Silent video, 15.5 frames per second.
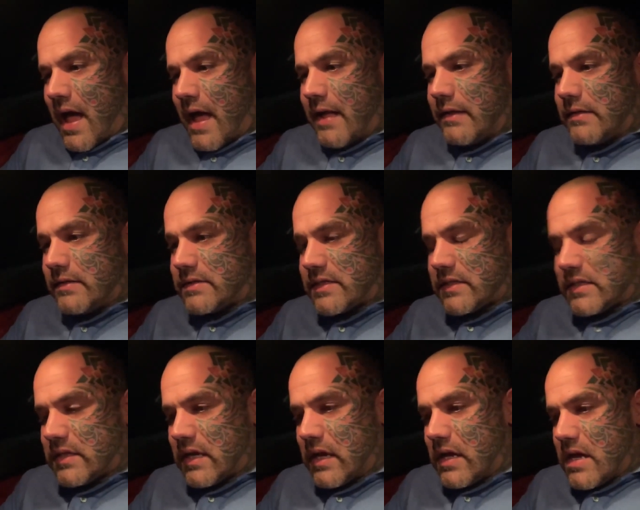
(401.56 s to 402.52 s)

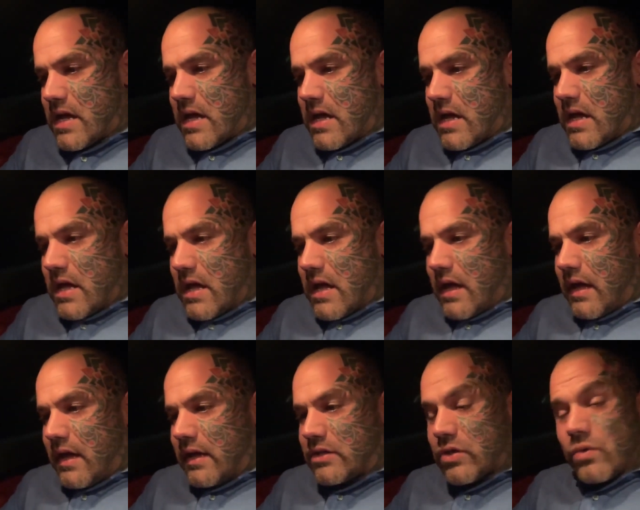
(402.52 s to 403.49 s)
And
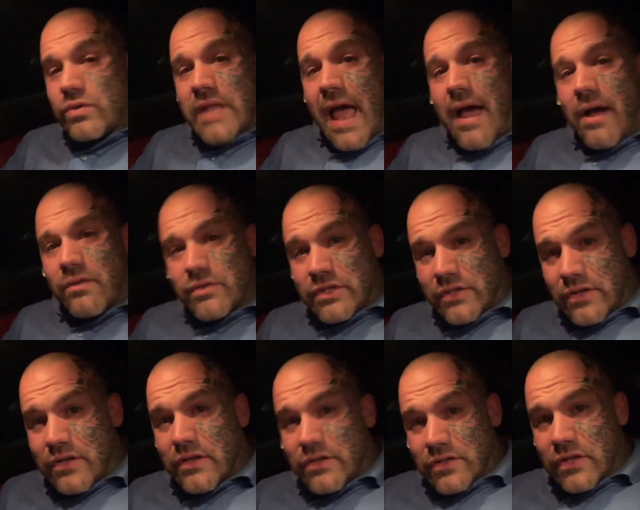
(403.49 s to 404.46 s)
it's all down
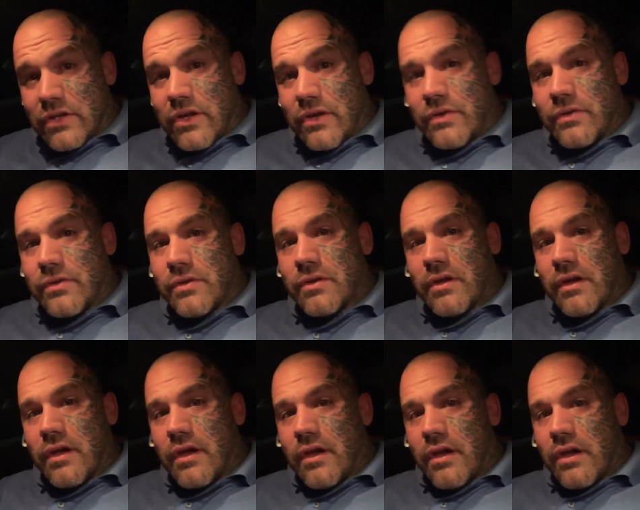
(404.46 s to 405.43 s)
to you.
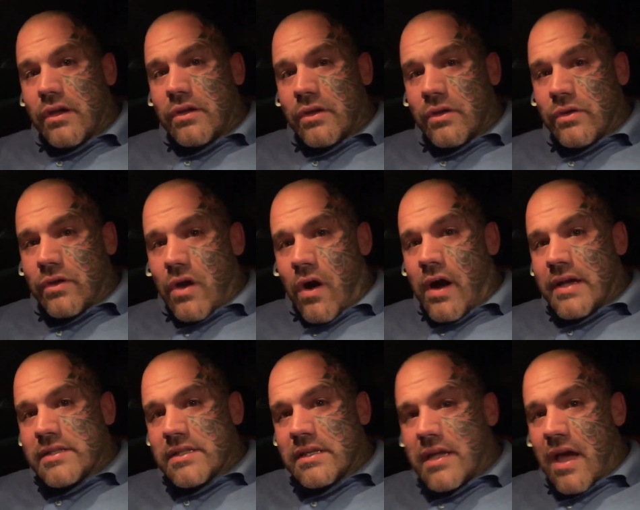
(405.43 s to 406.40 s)
You
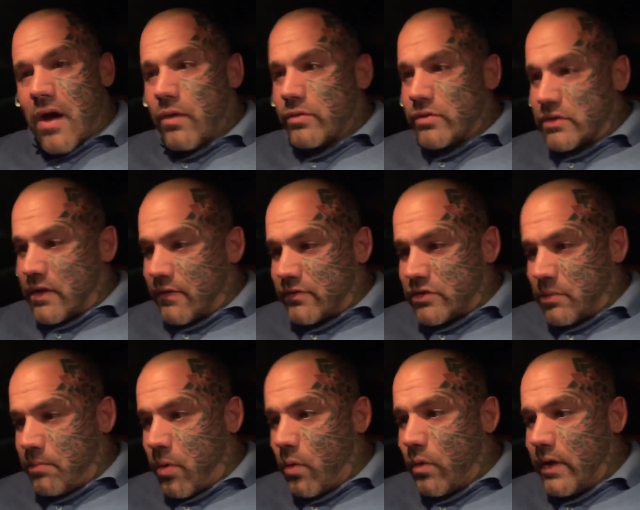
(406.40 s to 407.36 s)
guys and girls that have
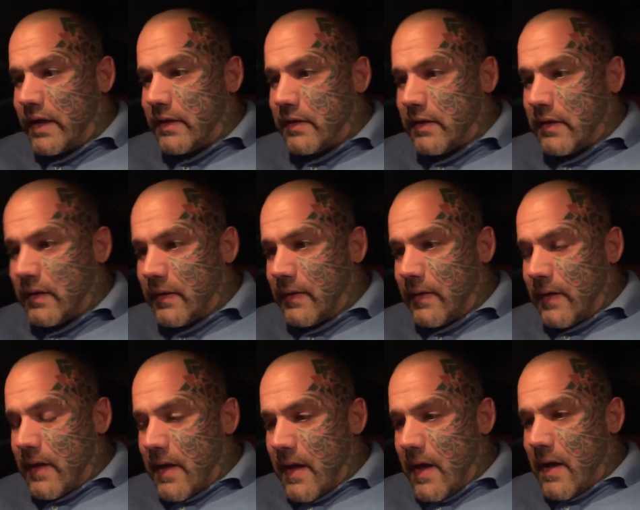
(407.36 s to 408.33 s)
supported
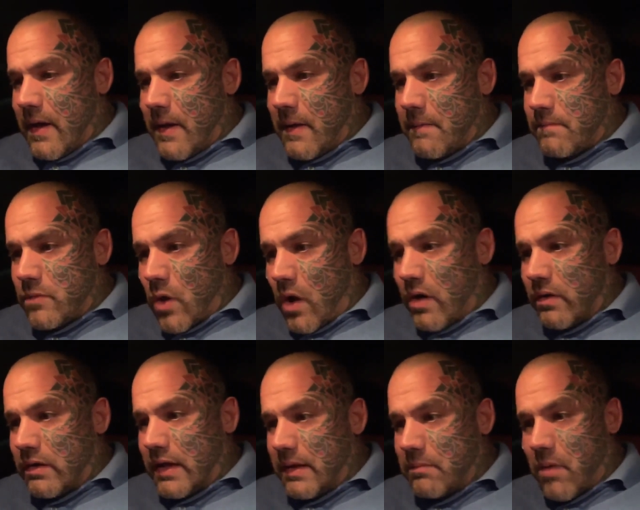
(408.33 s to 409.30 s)
not
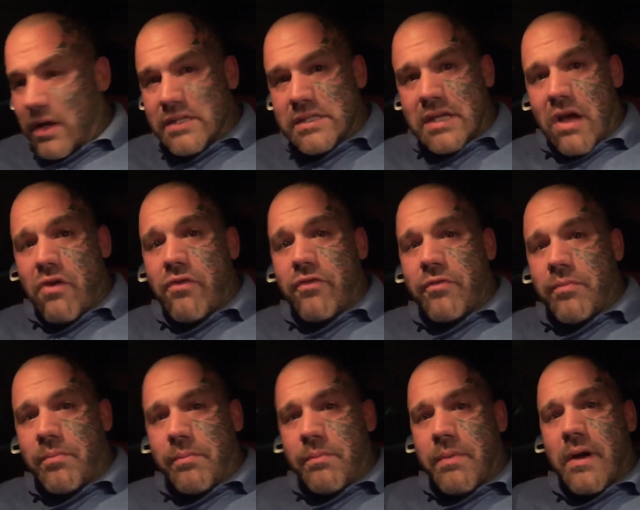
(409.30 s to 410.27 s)
only
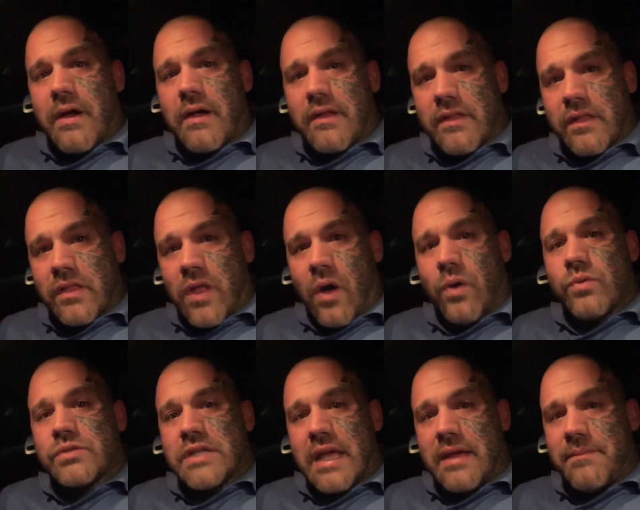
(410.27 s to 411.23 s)
myself, but the
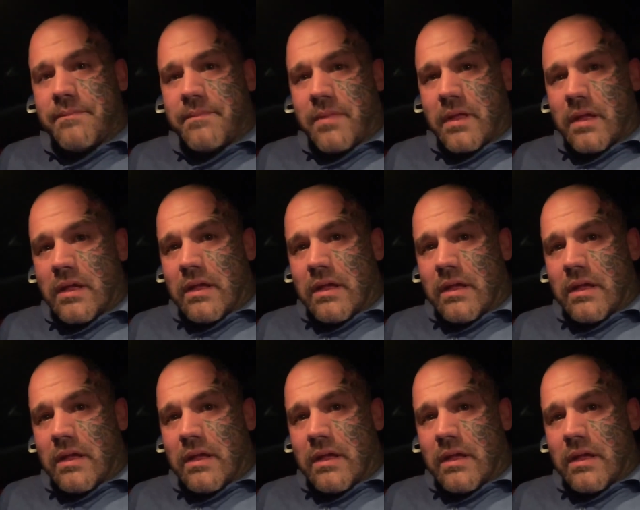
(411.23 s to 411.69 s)
whole team.